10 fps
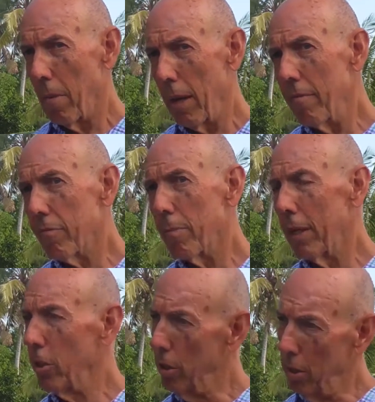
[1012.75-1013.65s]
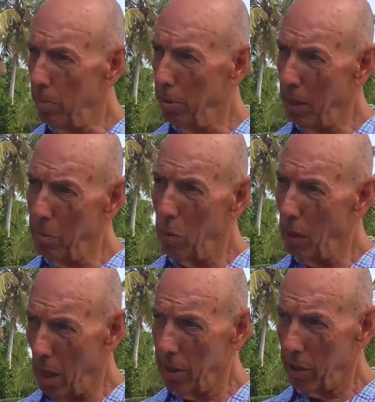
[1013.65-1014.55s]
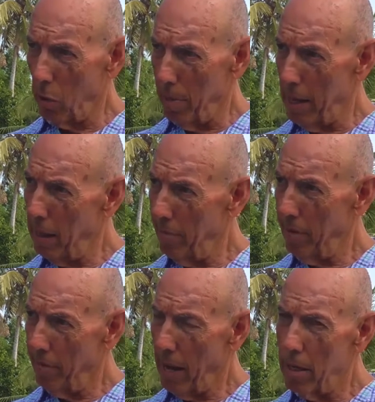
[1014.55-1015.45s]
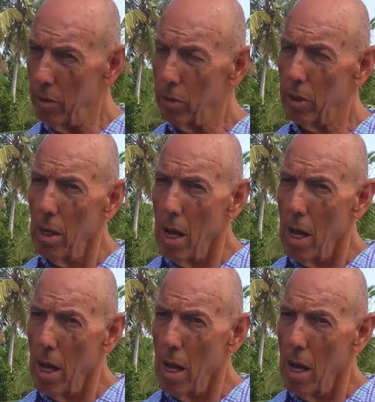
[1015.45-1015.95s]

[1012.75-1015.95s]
information that people will ask you about living values.